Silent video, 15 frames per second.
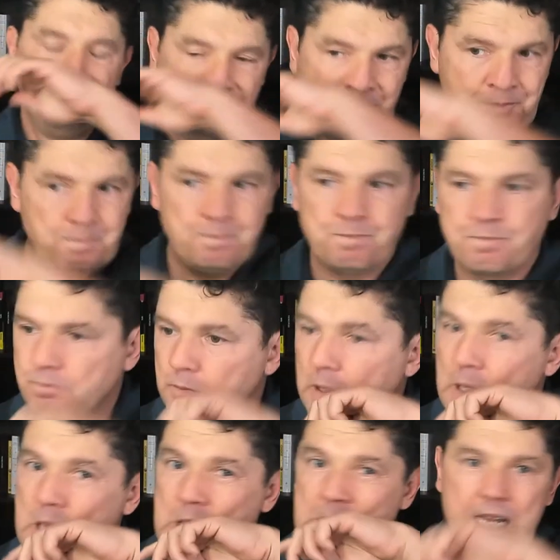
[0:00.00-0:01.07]
in
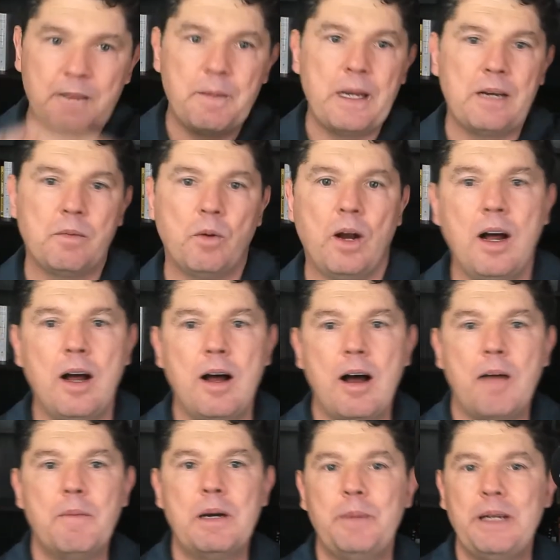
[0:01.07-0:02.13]
this segment, uh, I'm
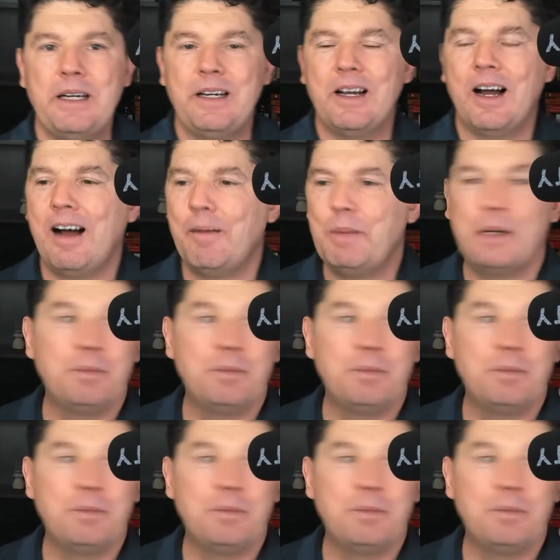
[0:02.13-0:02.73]
going to be uh, I'm going to